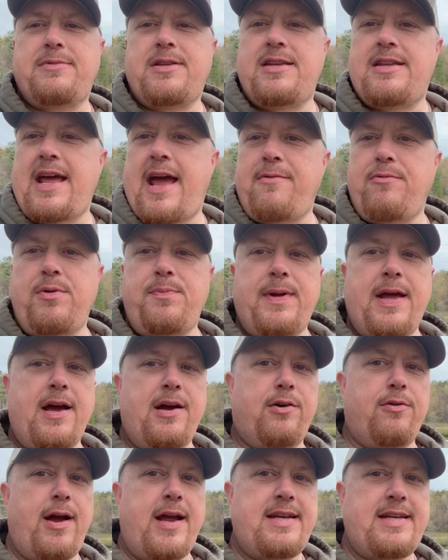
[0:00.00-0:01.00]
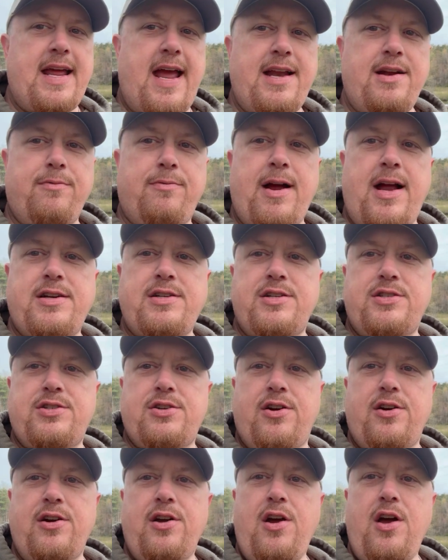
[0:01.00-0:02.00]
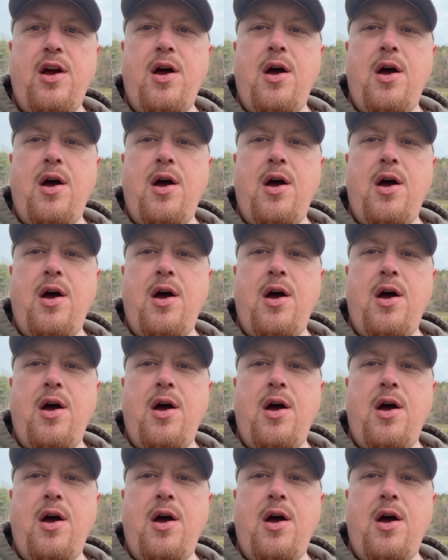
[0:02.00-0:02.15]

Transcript: today would be a great day to register.